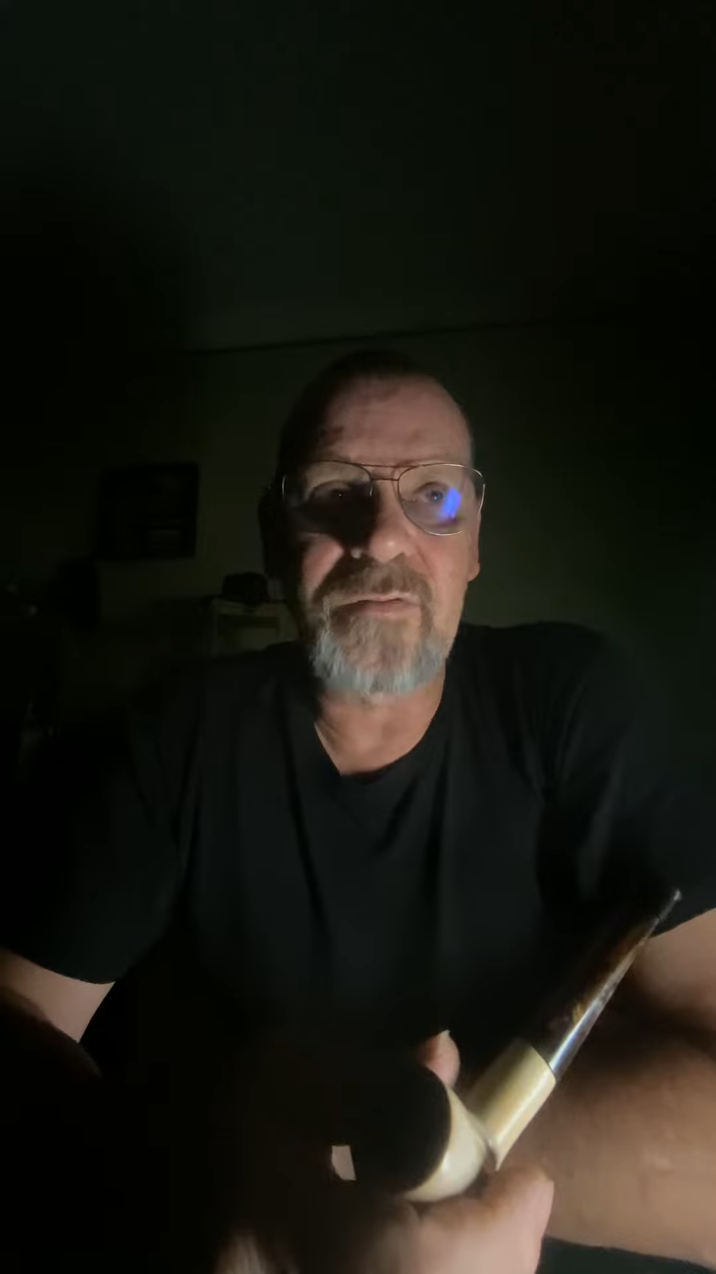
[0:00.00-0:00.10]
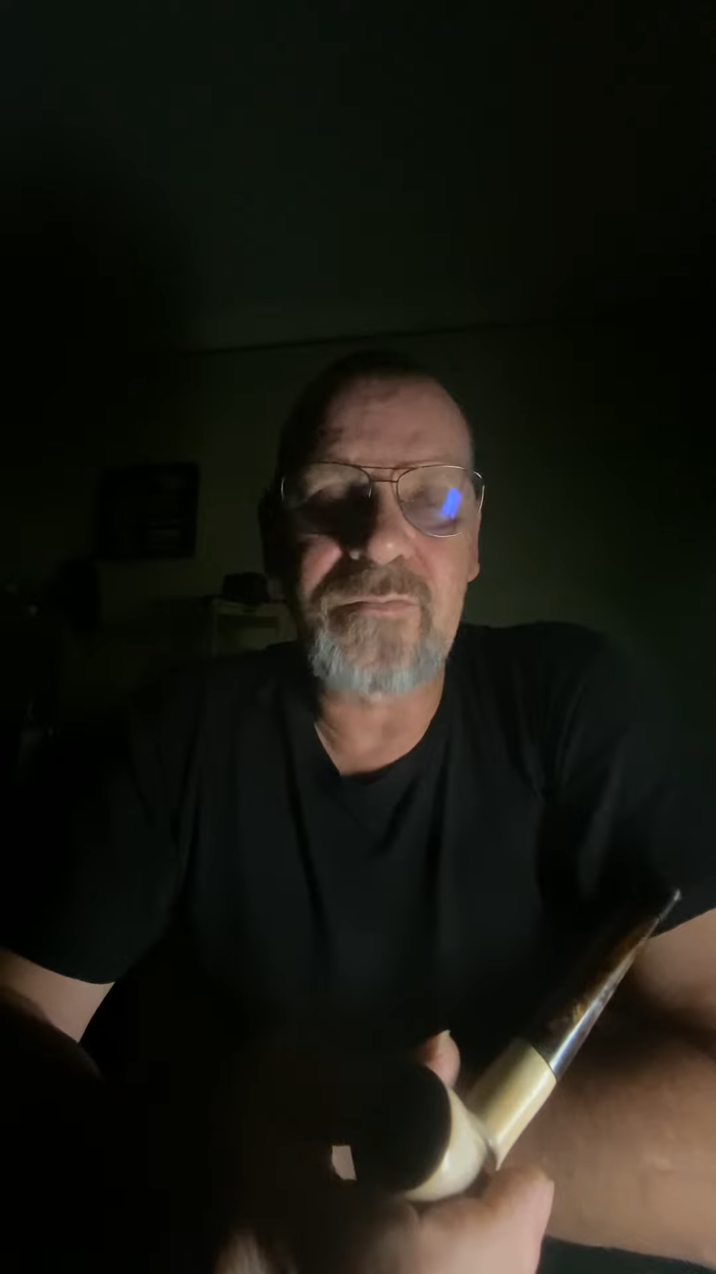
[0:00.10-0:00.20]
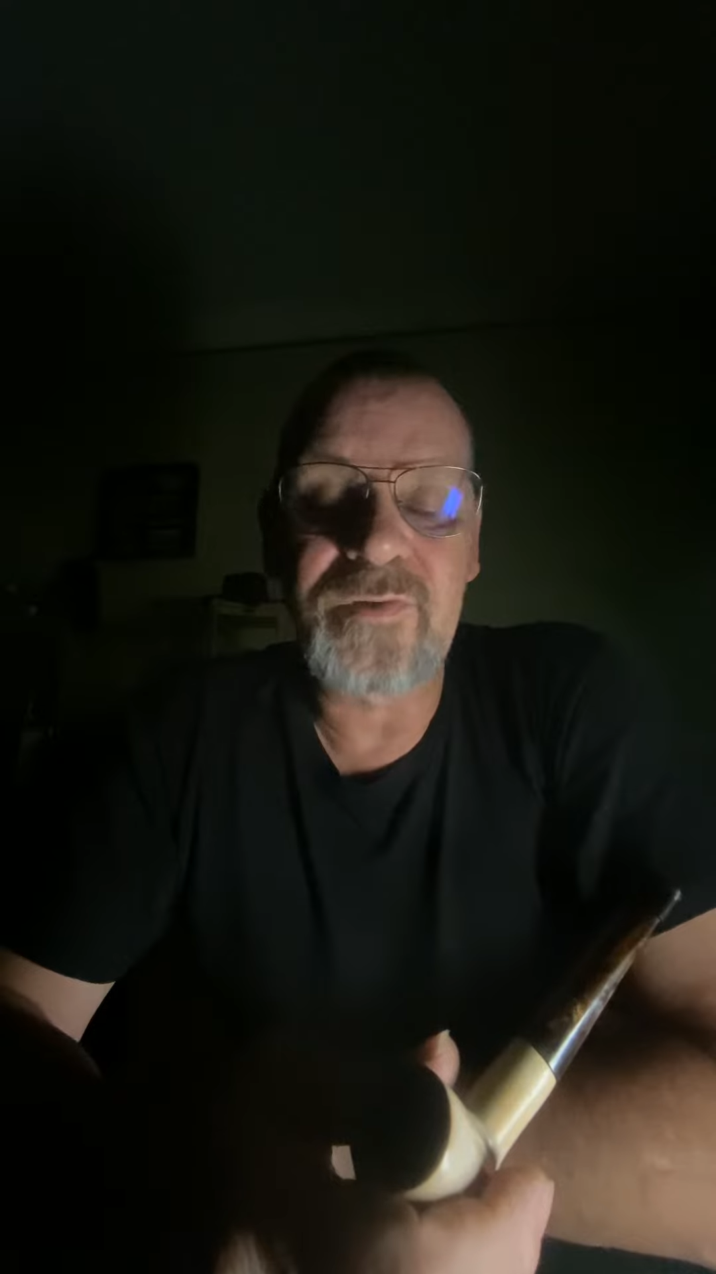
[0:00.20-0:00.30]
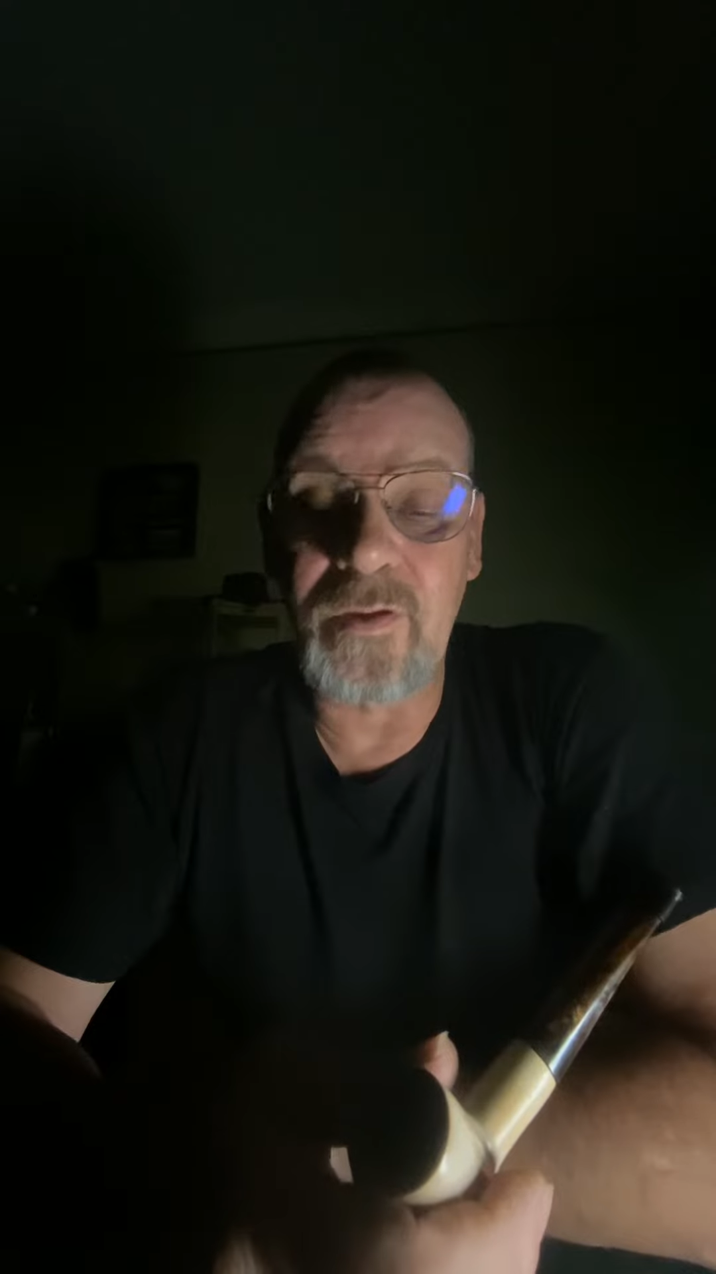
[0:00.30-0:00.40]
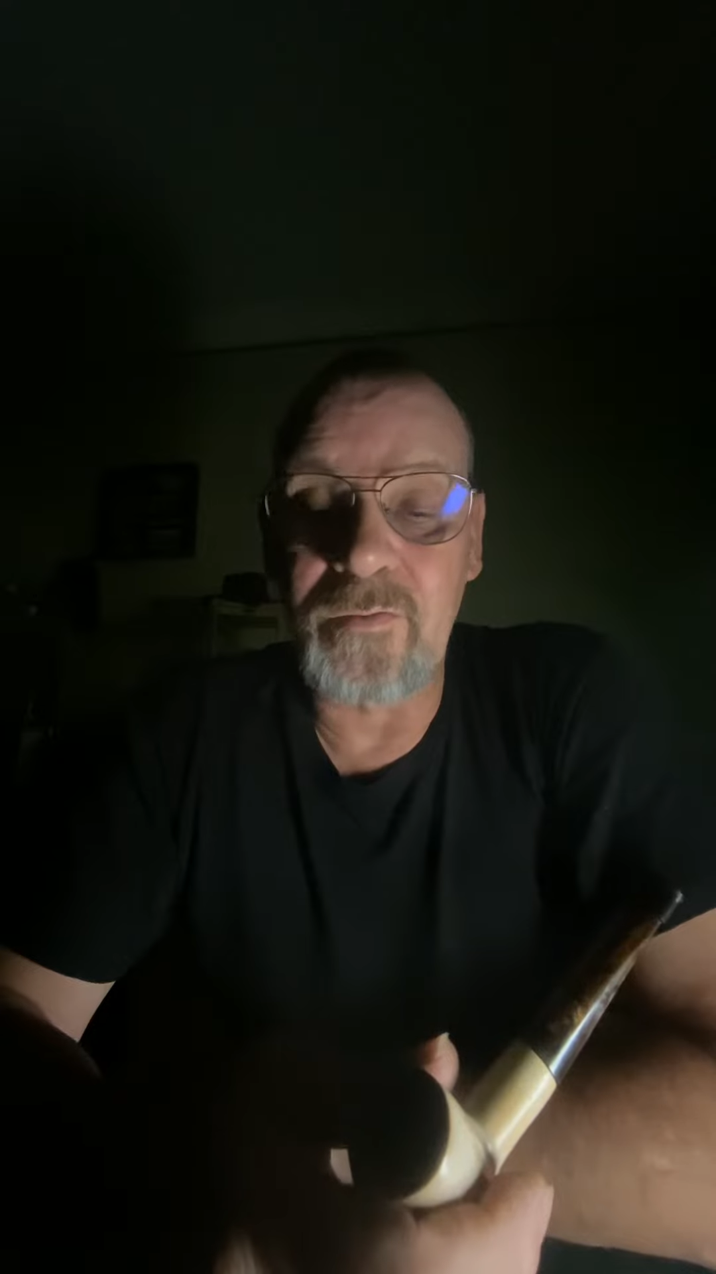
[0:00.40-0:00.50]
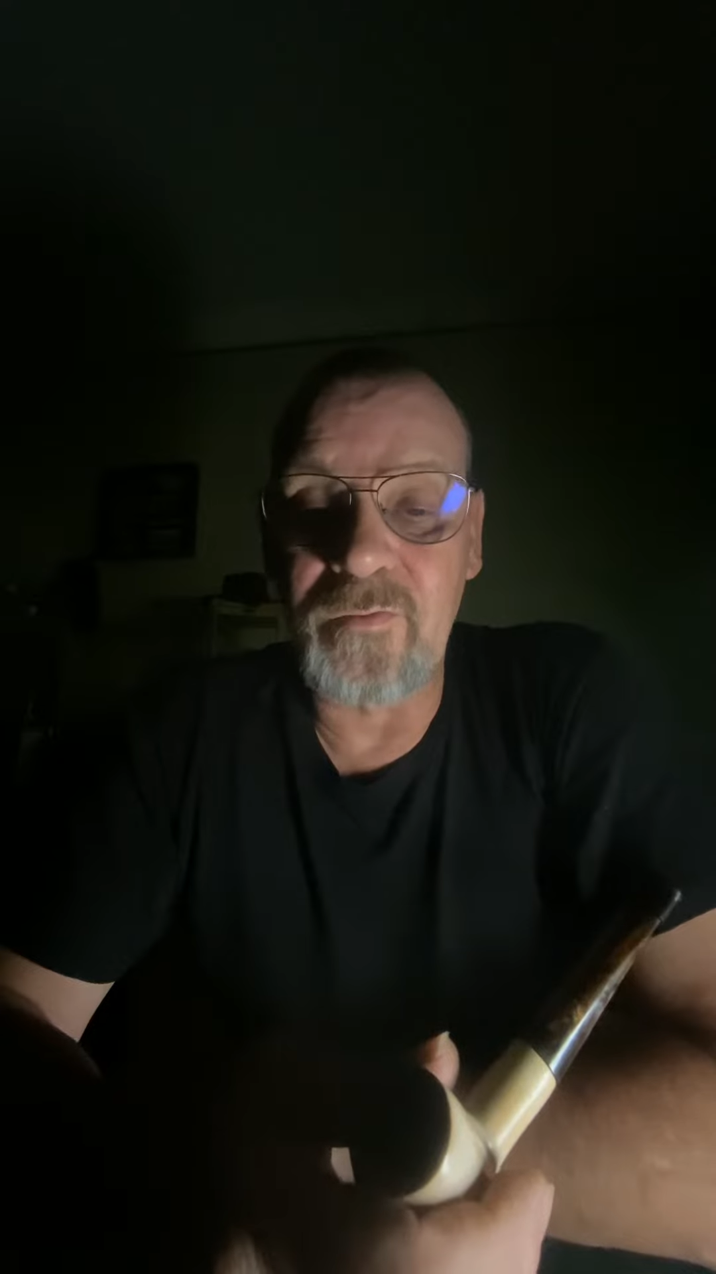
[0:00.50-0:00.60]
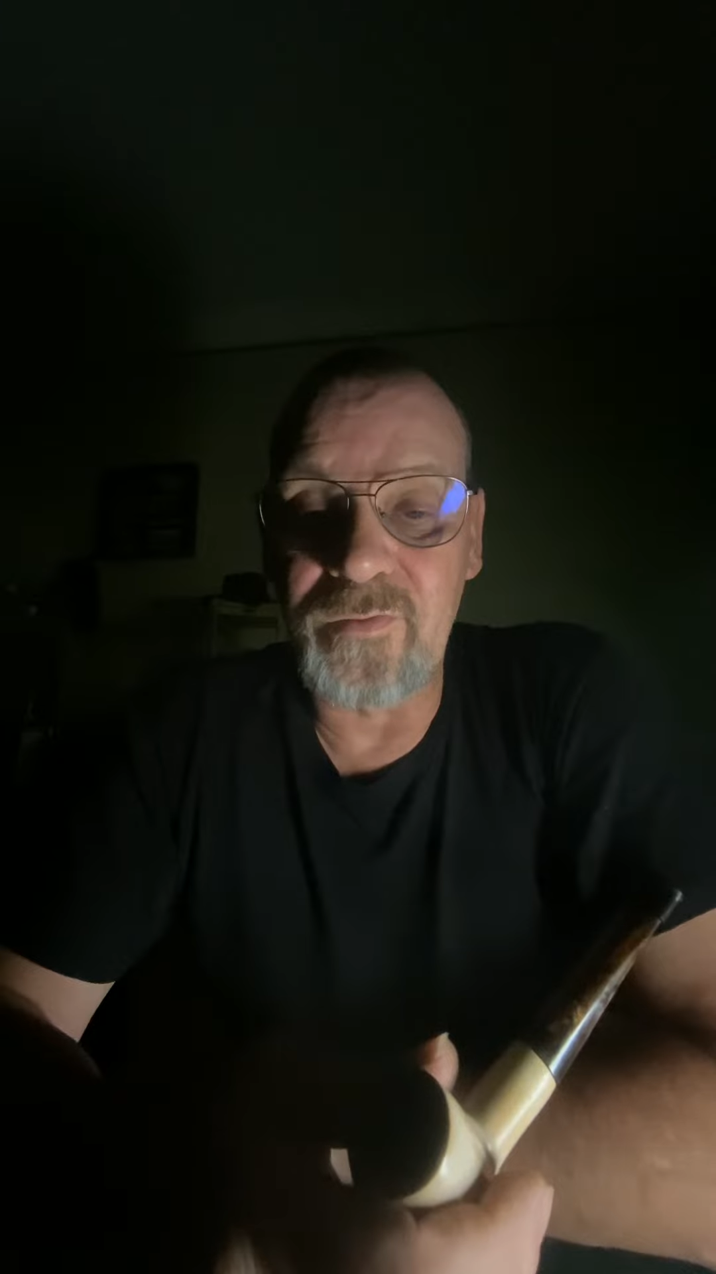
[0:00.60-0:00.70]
several